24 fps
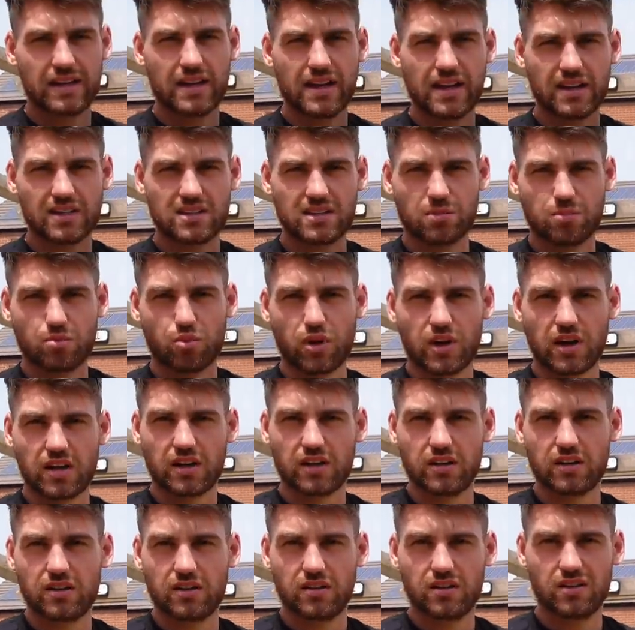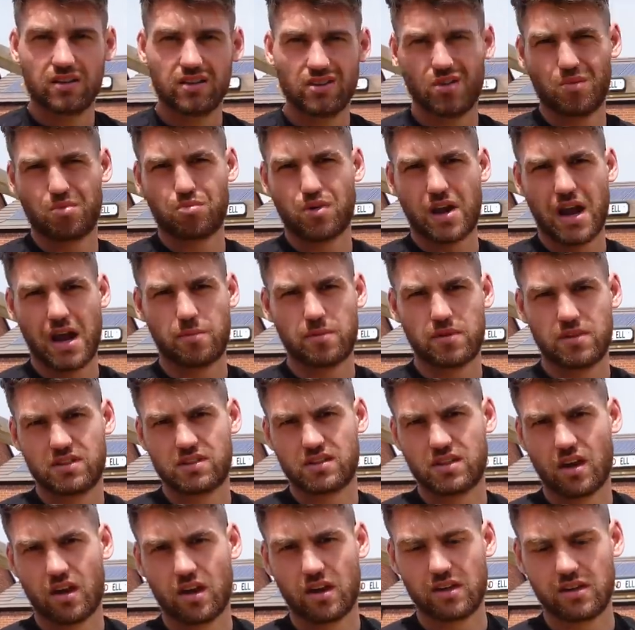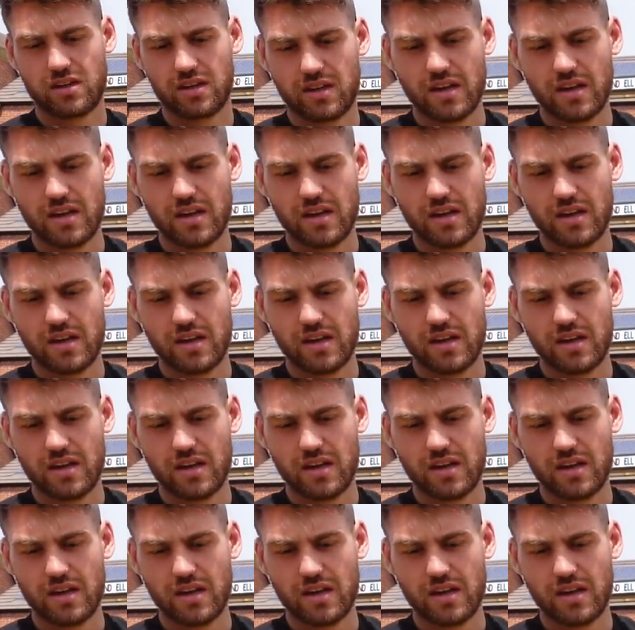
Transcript: luck to bring your pram inside.